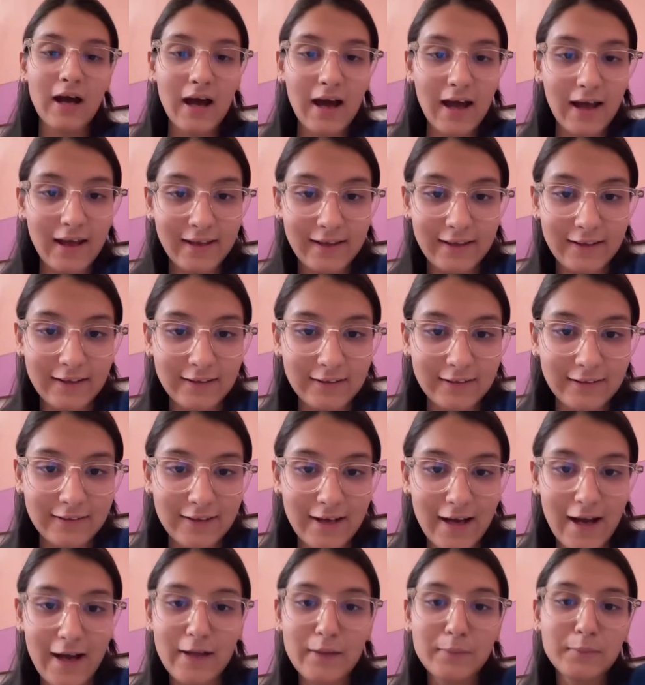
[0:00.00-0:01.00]
Hi,
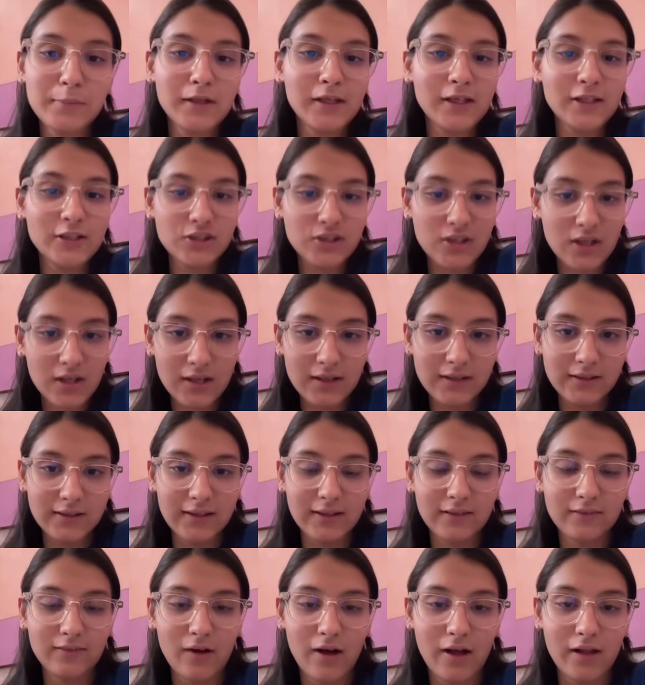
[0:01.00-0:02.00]
I am Alisha
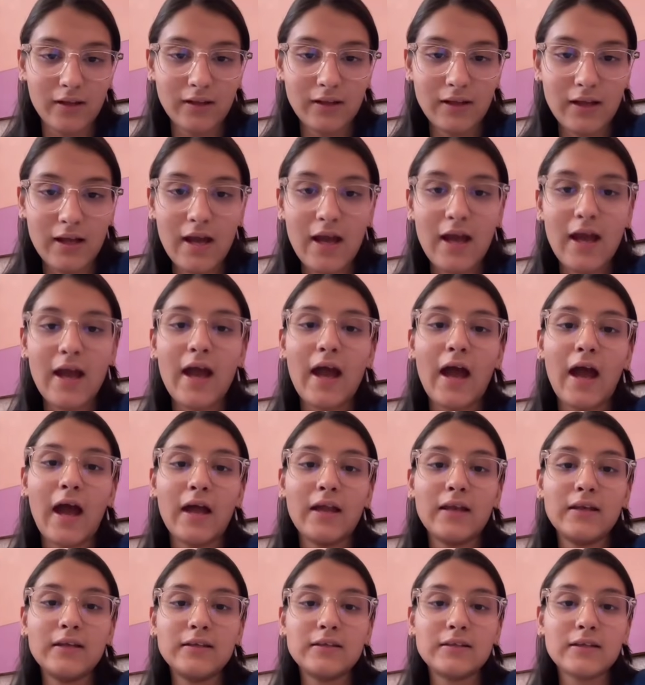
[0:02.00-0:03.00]
Khandelwal
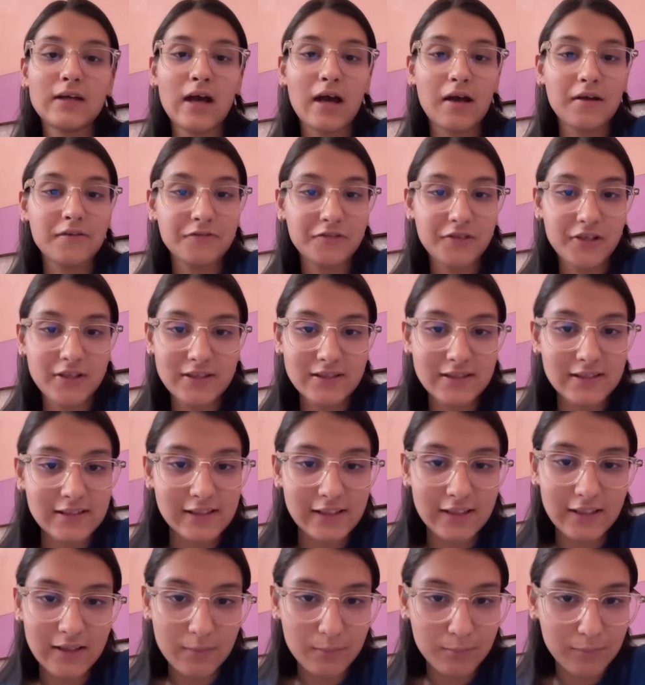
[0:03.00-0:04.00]
and I've
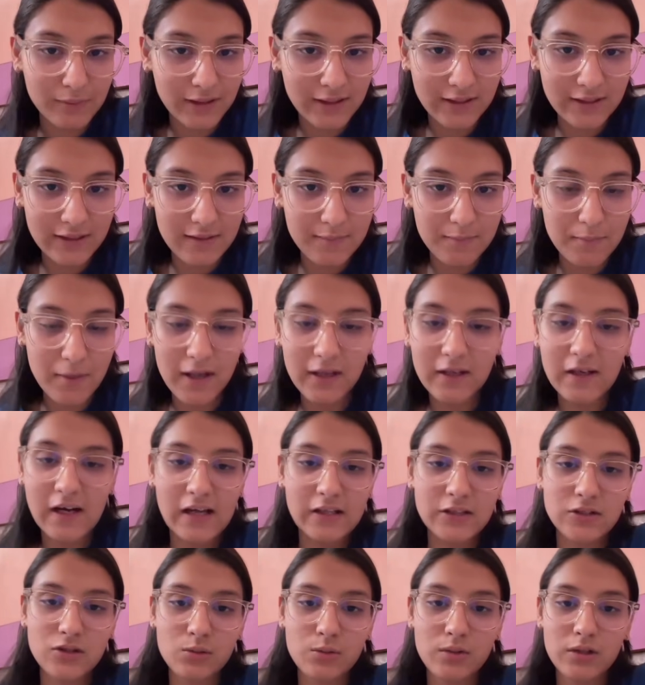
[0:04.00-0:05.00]
recently completed my
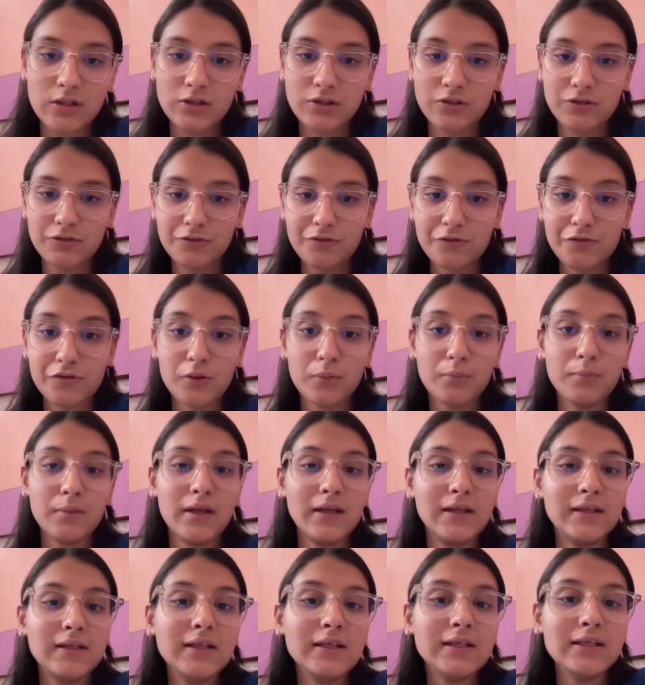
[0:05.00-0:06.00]
graduation from
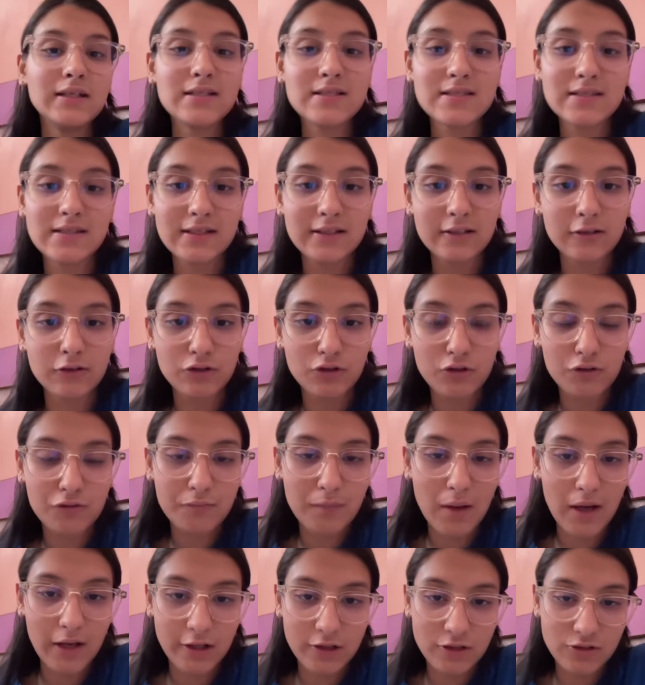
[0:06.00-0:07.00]
Indian Institute of
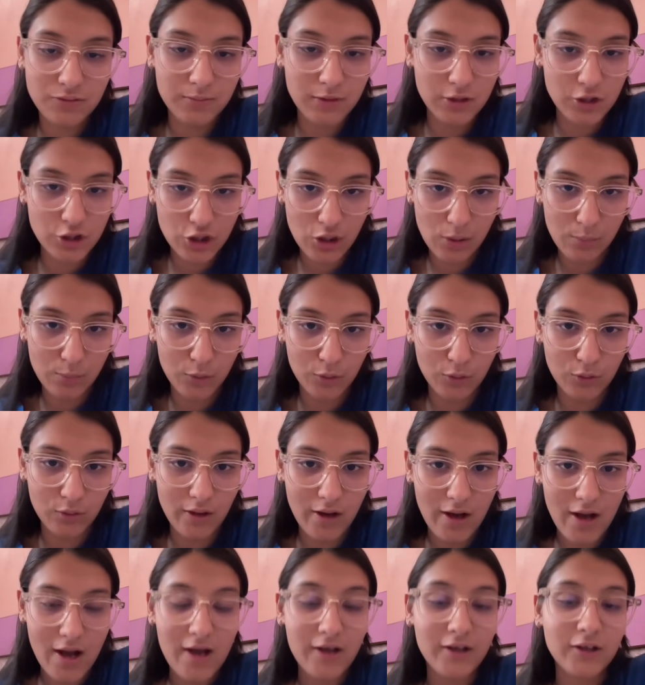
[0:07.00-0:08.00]
Management, Jammu.
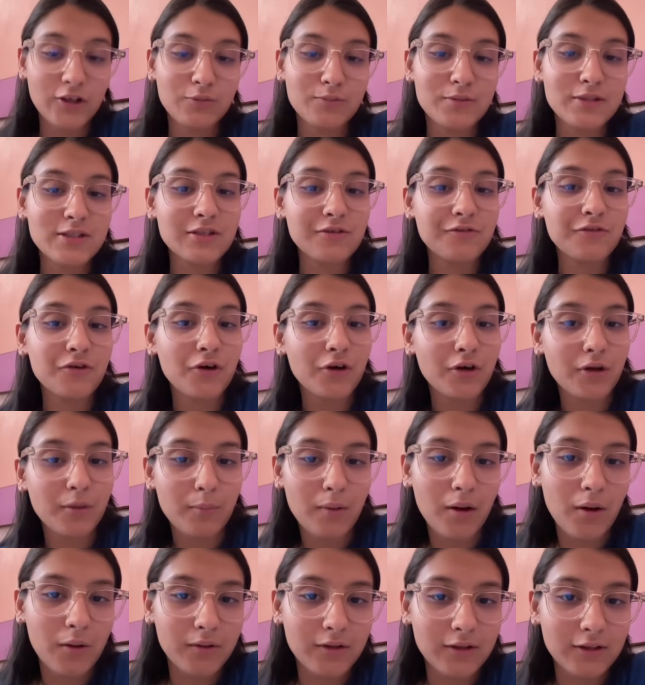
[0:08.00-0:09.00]
You must have heard
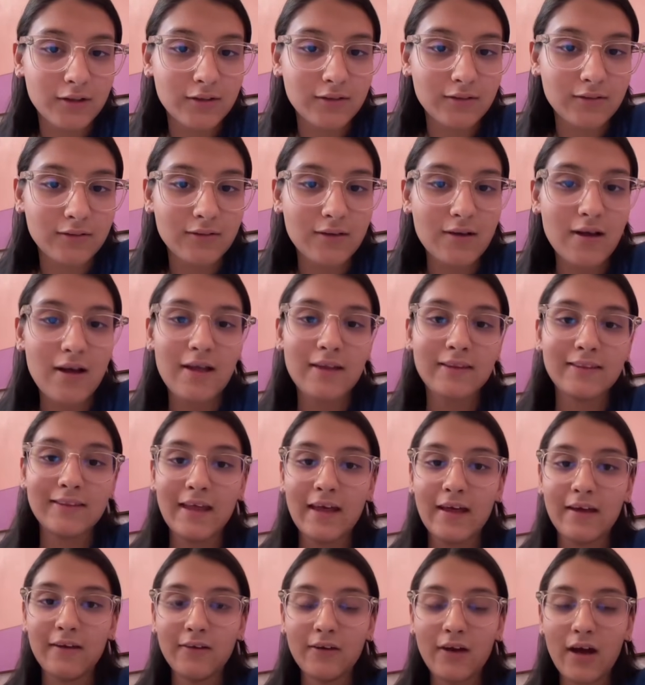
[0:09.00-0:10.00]
about it.
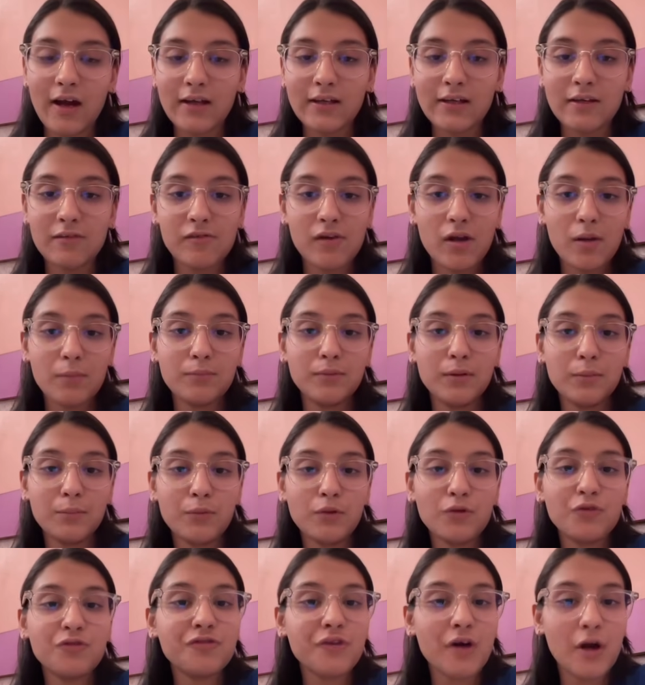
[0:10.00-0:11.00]
There, I developed a
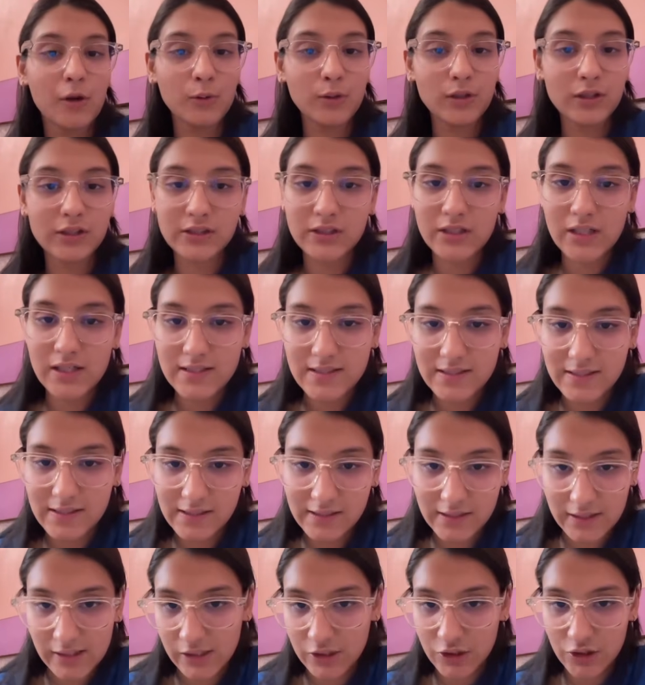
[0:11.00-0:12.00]
profound interest in
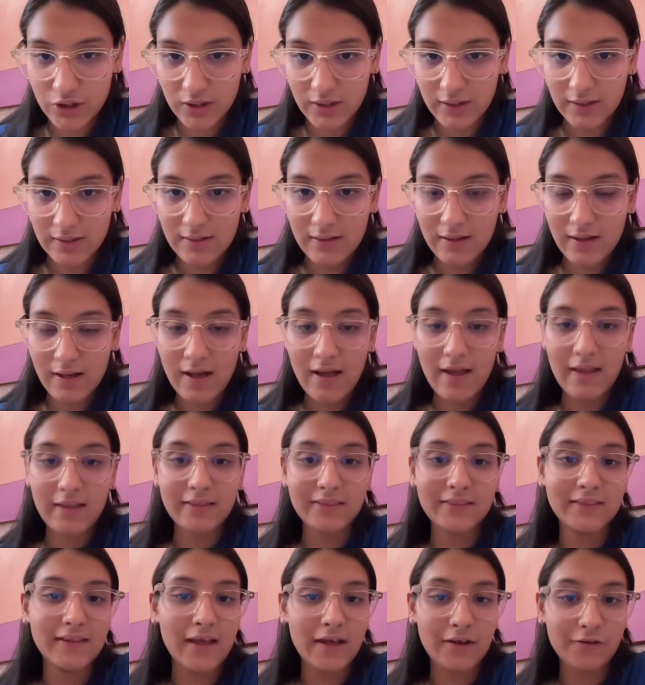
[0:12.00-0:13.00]
teaching.
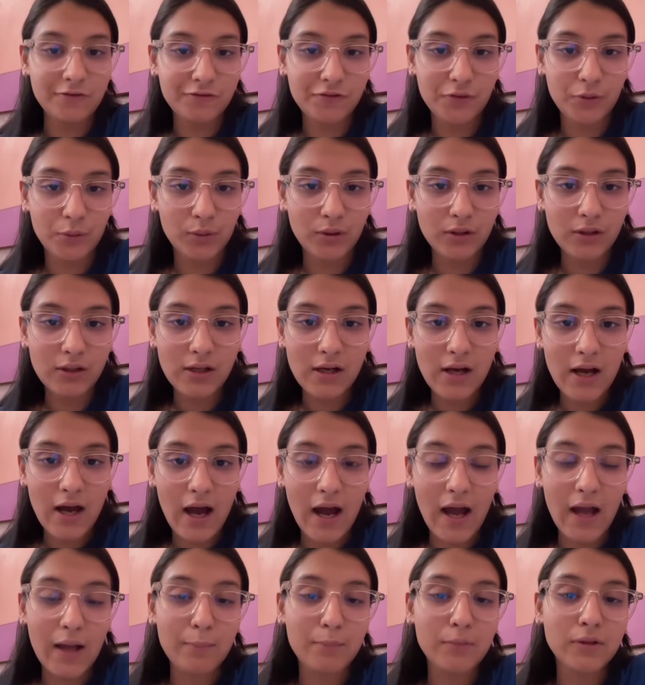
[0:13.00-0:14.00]
Therefore,
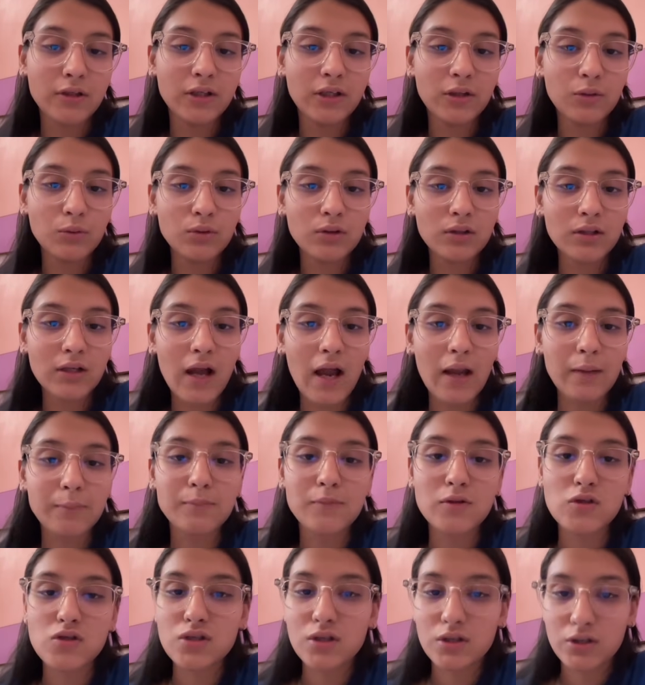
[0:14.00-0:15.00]
I am a tutor at
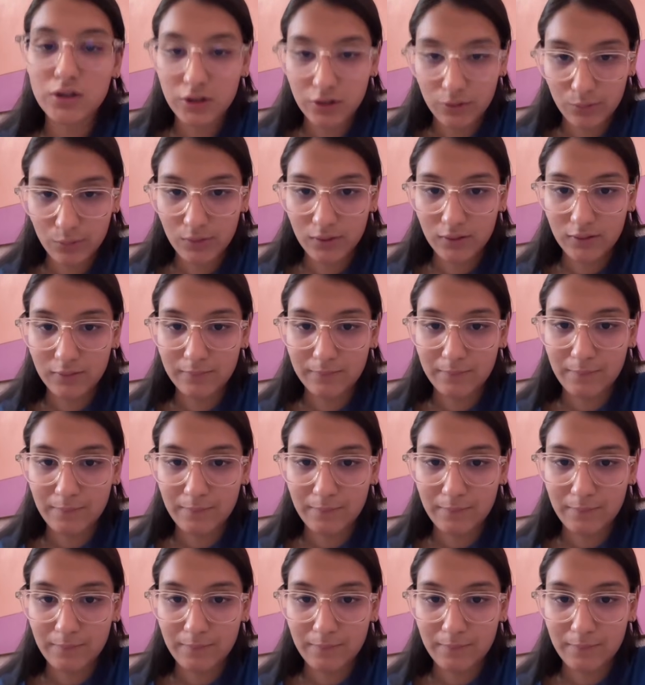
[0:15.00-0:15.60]
Mr. Tutor.